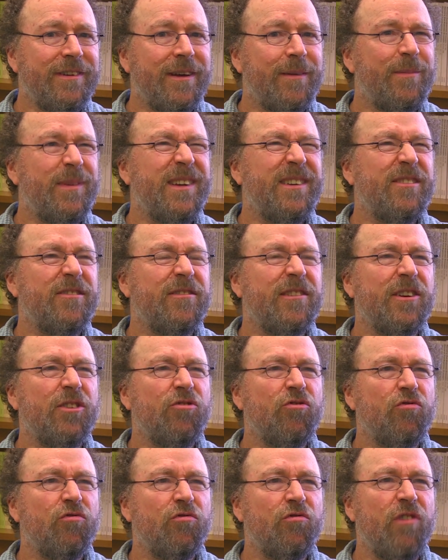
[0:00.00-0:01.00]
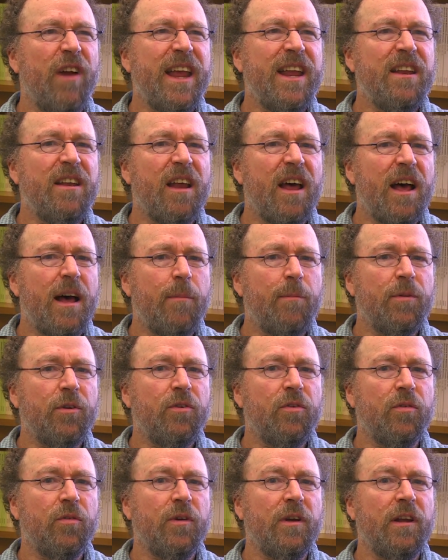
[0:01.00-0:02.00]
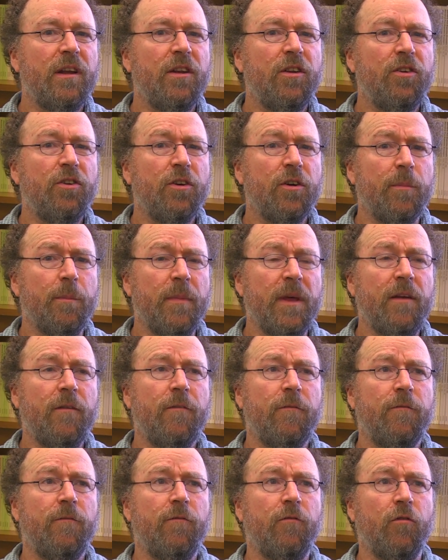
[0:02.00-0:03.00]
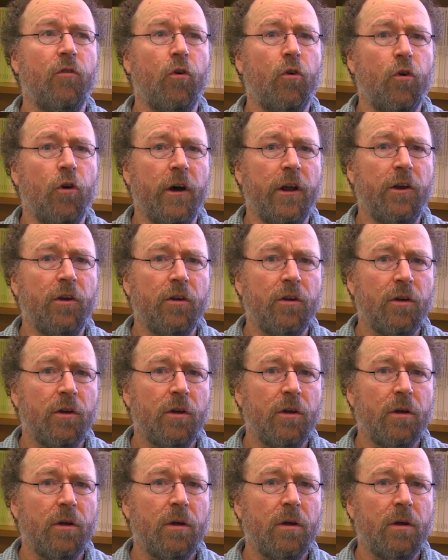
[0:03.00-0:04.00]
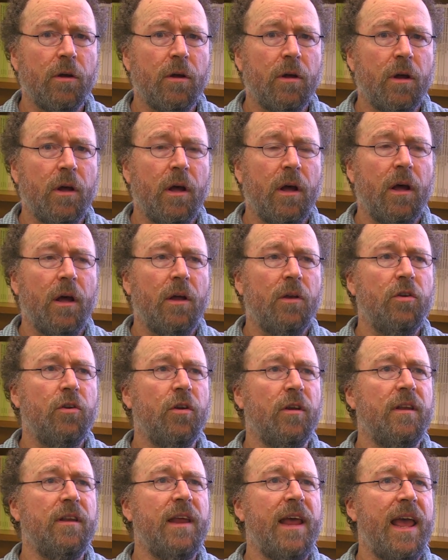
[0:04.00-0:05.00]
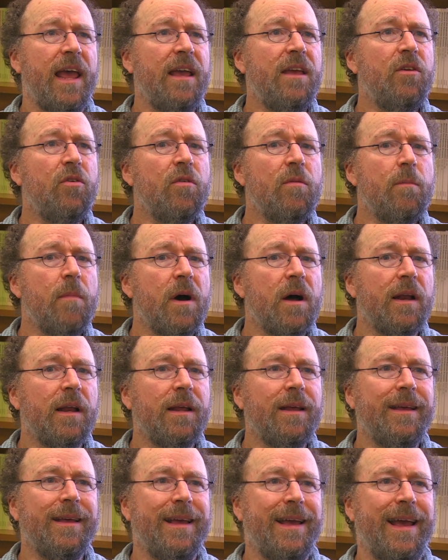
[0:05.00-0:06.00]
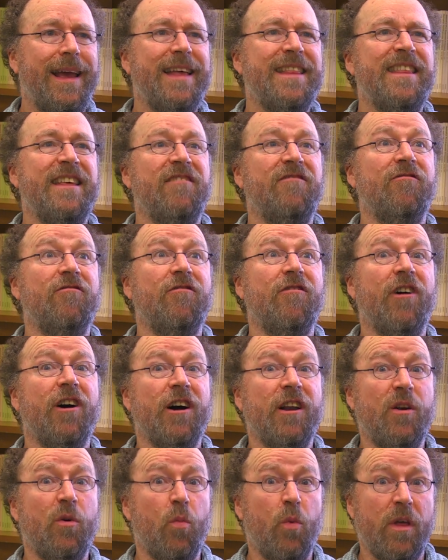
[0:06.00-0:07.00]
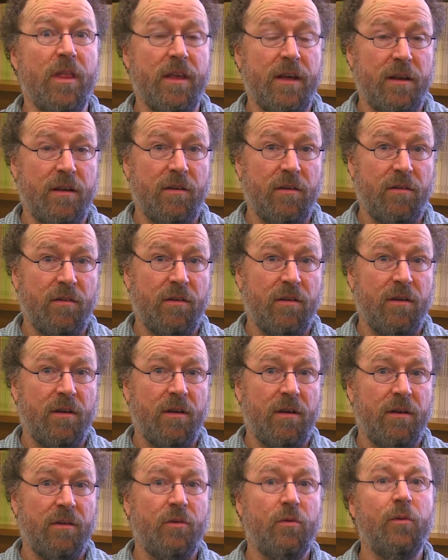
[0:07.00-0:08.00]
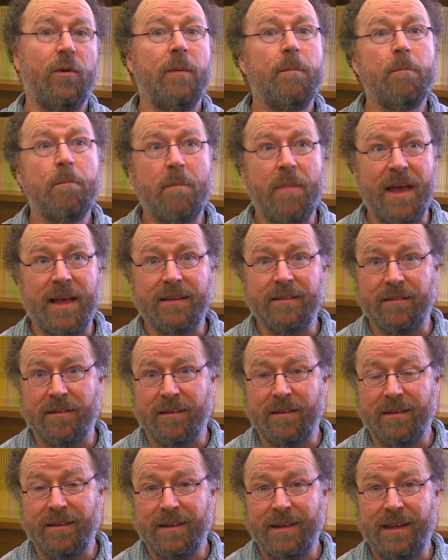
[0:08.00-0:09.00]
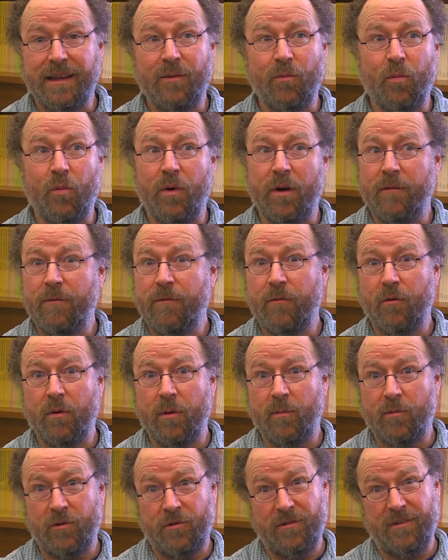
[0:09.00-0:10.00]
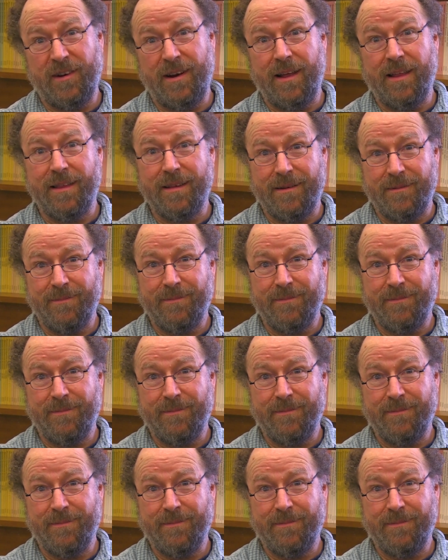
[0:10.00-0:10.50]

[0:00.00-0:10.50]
companies are in a great opportunity to commit fraud, to take your money and then run with it, to embezzle in one form or another.